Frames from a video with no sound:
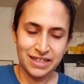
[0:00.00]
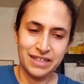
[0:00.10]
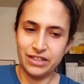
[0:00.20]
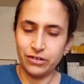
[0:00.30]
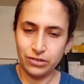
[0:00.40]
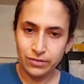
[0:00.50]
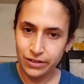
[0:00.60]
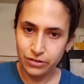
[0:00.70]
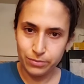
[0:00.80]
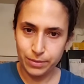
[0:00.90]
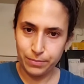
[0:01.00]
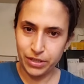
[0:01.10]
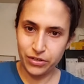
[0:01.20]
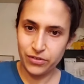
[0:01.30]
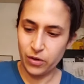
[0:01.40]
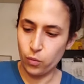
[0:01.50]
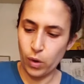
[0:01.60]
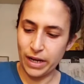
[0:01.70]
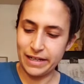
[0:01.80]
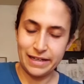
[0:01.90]
They're a little bit bigger than
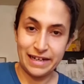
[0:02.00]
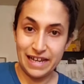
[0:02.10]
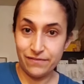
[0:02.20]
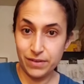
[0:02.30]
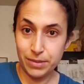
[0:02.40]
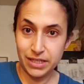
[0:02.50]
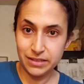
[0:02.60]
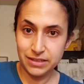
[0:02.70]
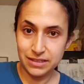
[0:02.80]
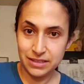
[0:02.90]
white navy beans,